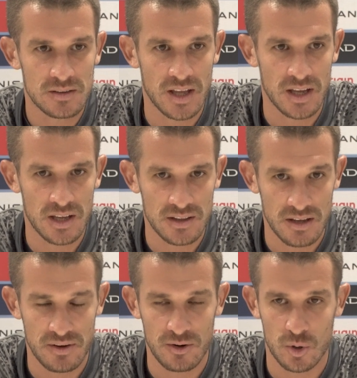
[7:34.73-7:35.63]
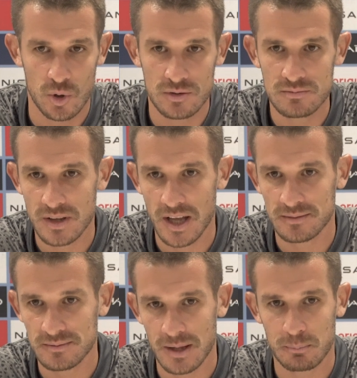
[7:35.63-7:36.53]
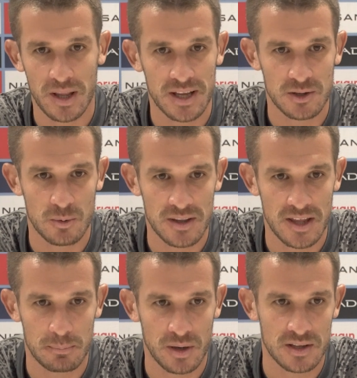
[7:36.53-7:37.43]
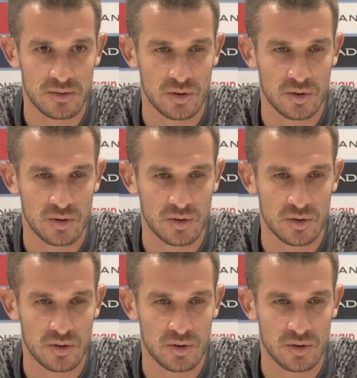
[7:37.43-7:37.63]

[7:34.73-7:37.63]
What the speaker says: They're very good at playing the way they play.